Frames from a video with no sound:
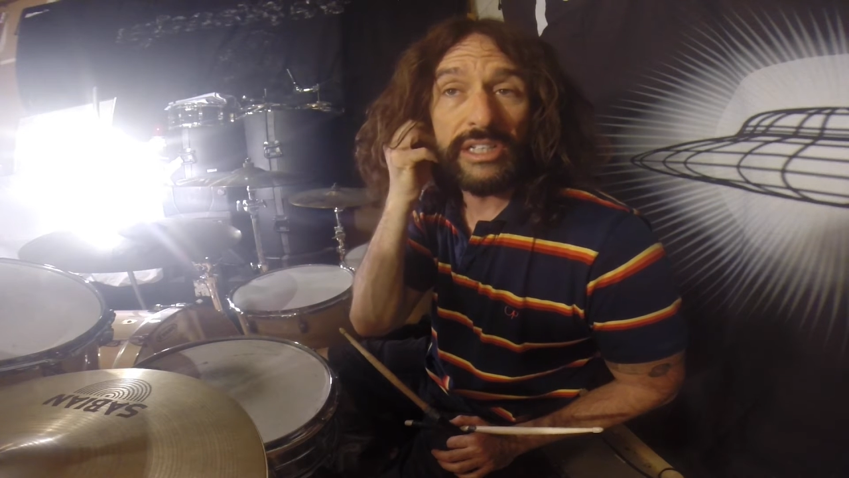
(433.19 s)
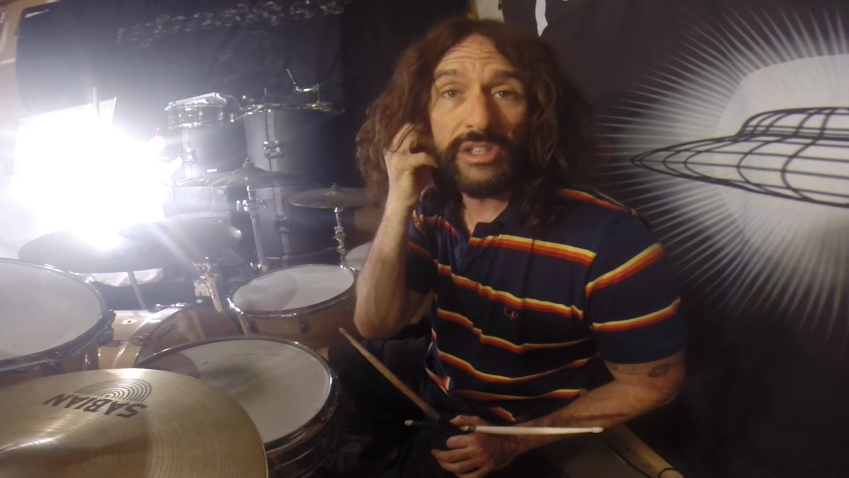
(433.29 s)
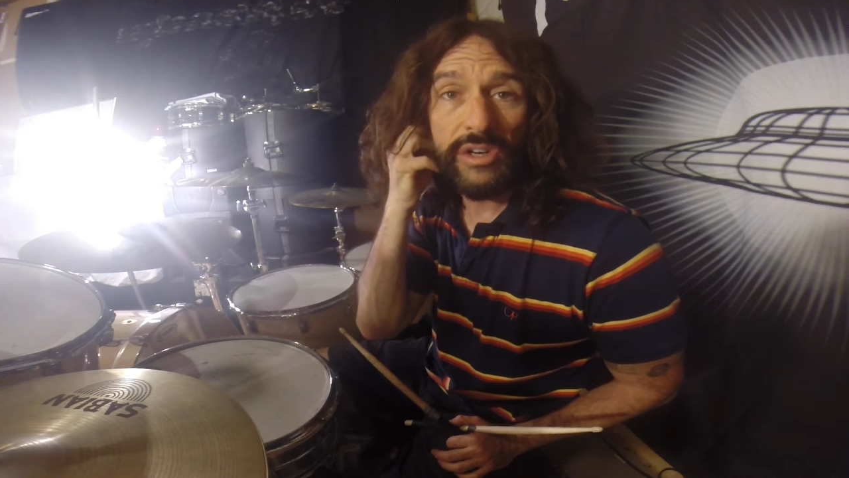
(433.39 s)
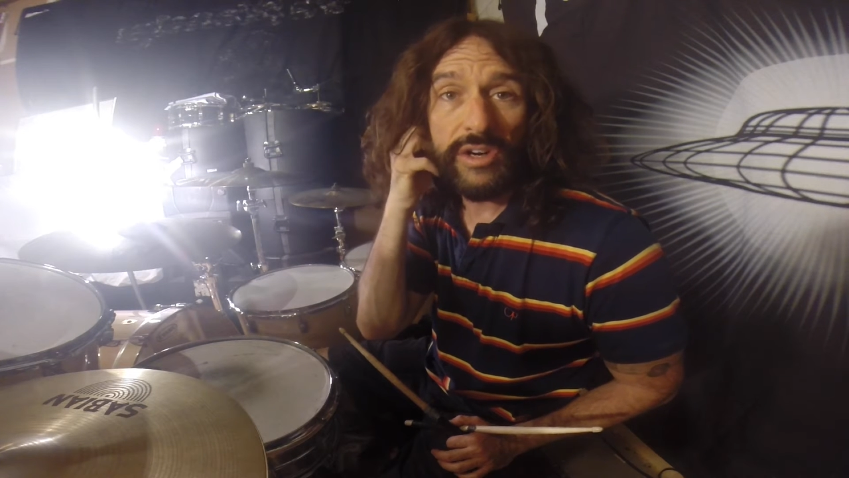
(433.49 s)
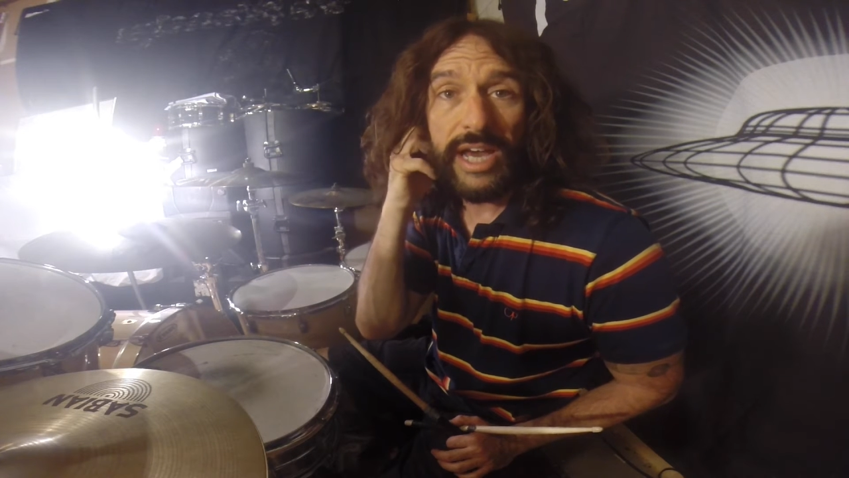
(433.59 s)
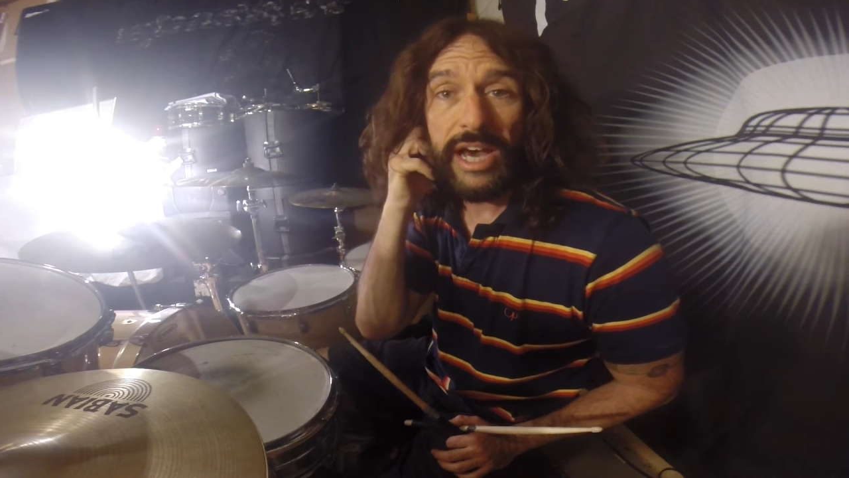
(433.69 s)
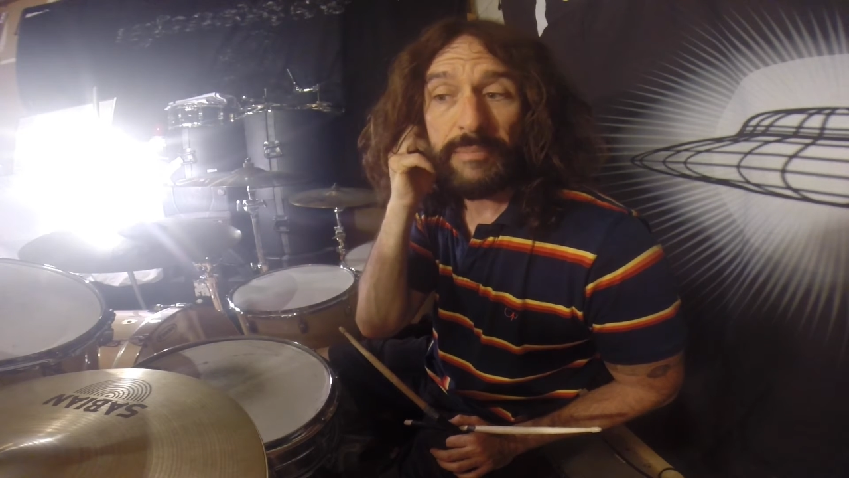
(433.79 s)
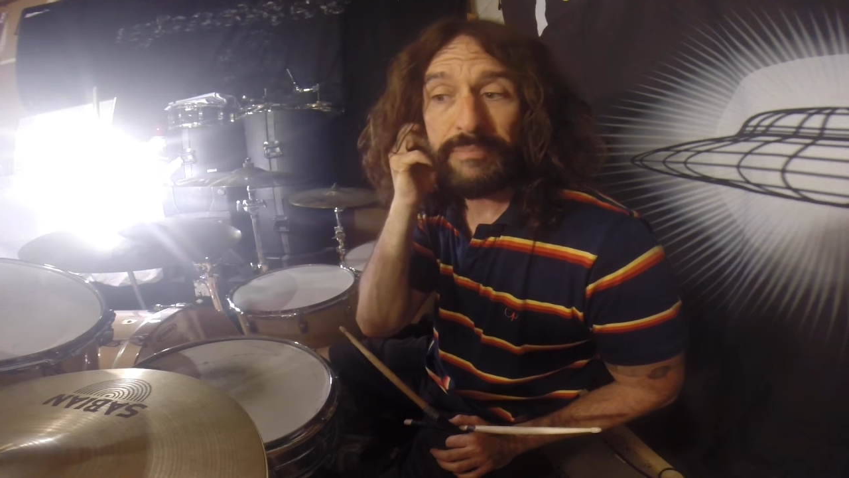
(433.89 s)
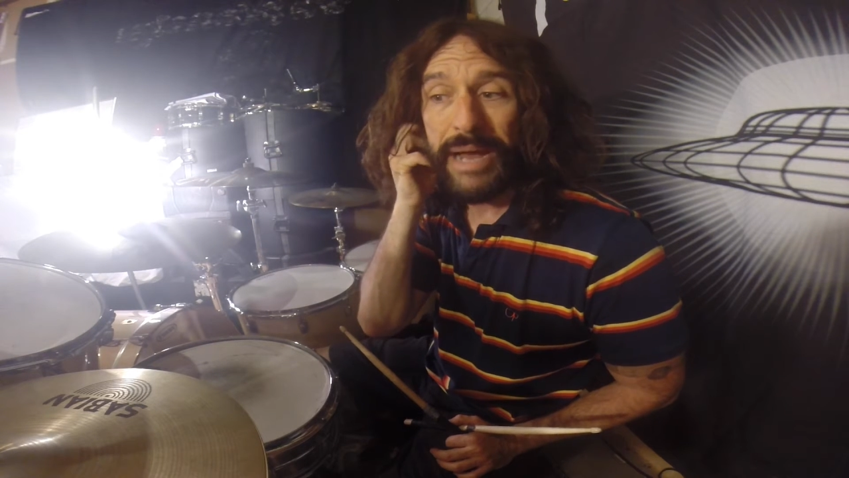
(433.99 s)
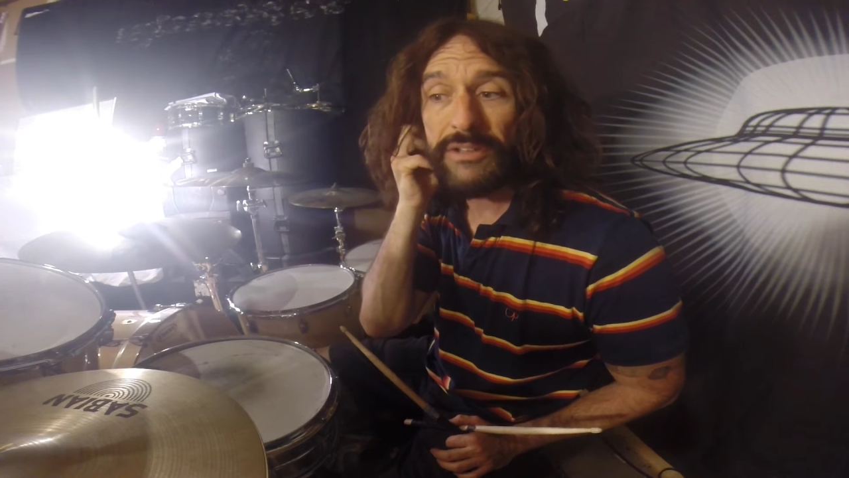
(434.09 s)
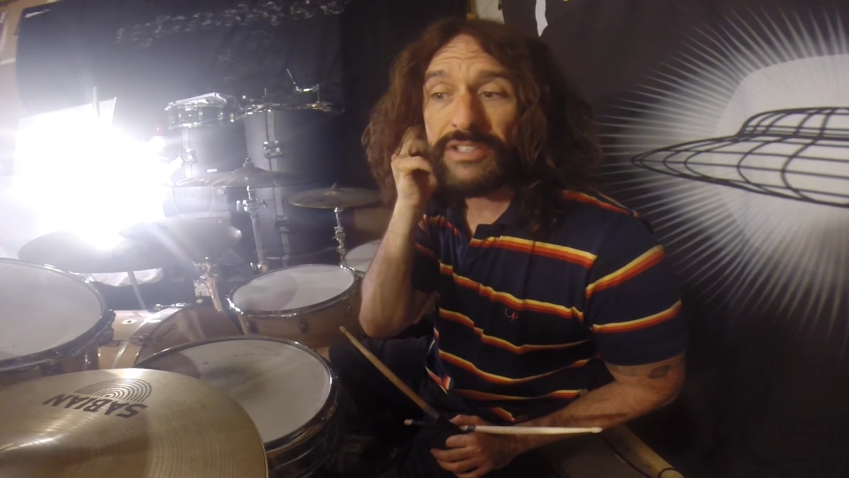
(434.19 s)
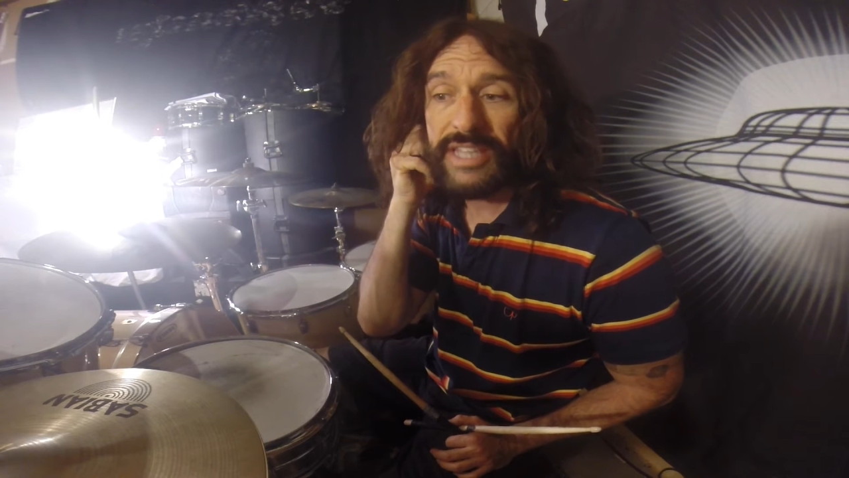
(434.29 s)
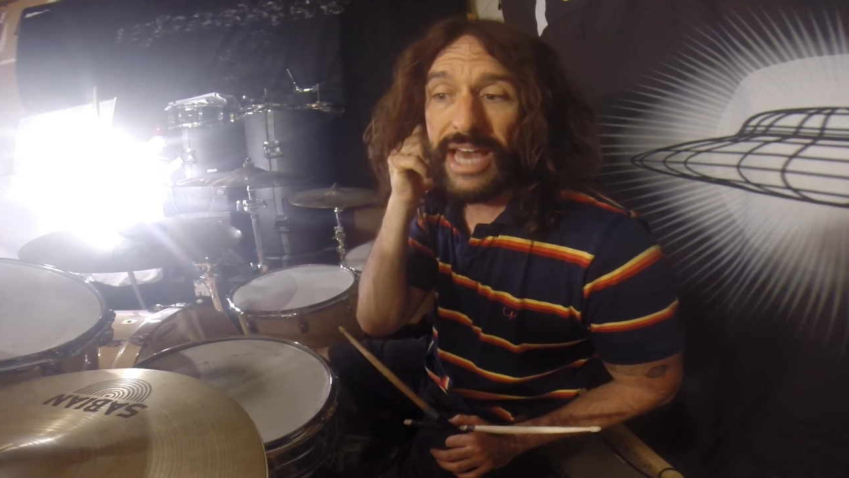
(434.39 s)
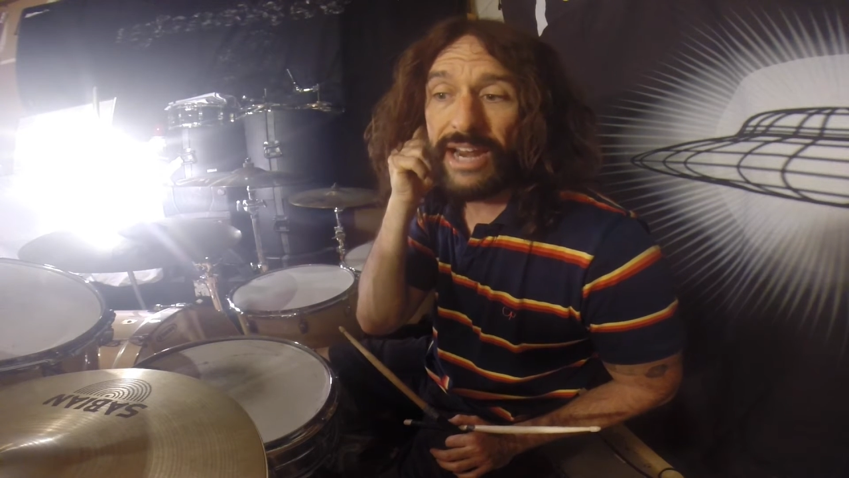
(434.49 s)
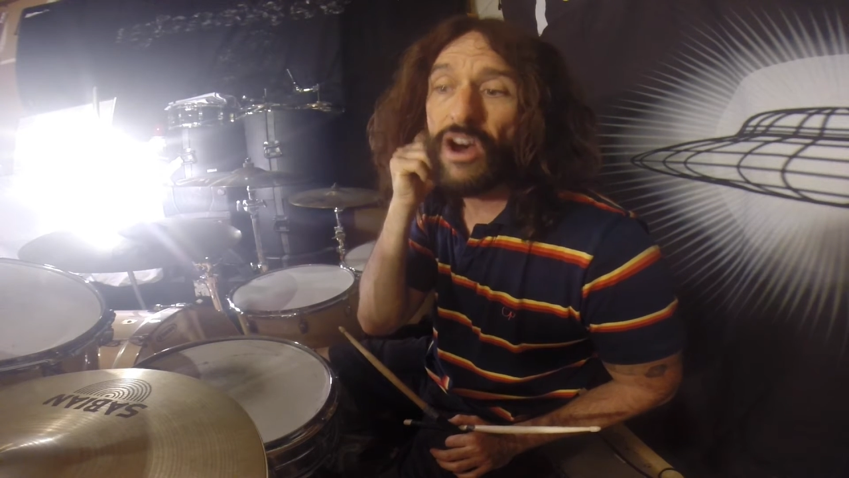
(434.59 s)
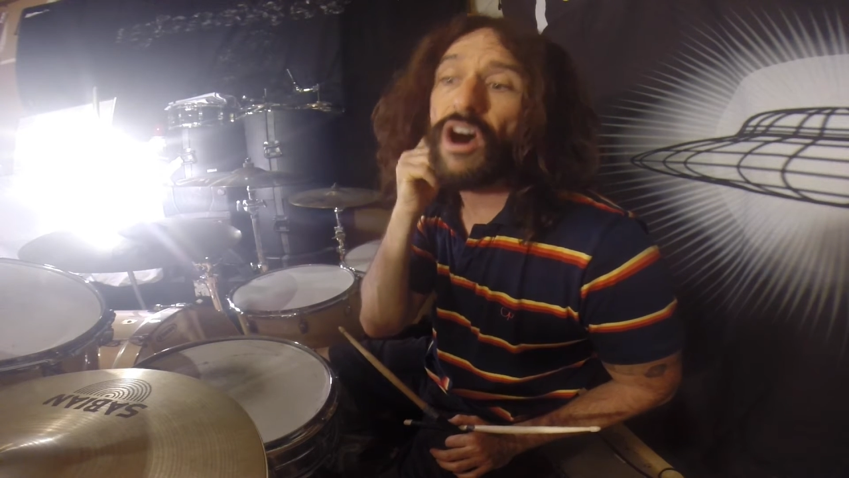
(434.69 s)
learn how to bounce that